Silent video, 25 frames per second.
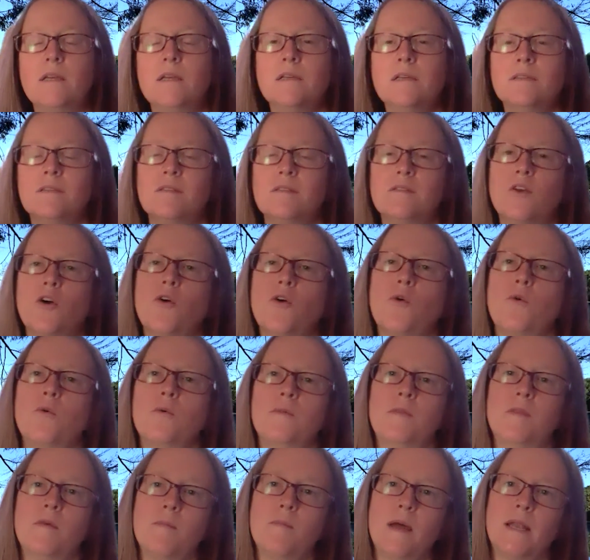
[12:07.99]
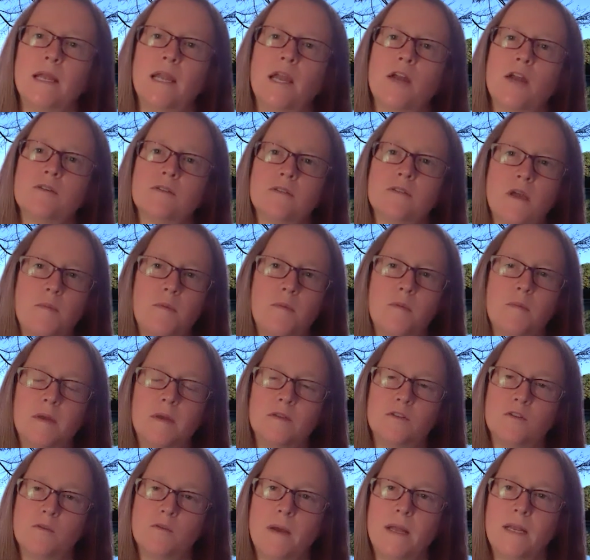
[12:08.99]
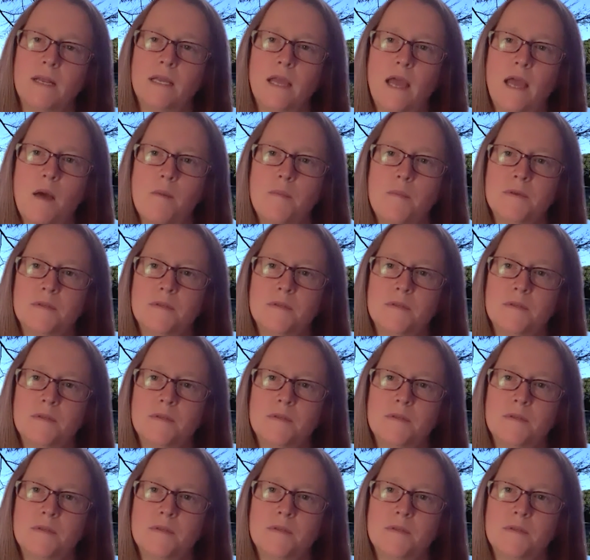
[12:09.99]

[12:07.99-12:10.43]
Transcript: So the Medicare Supplement or Medigap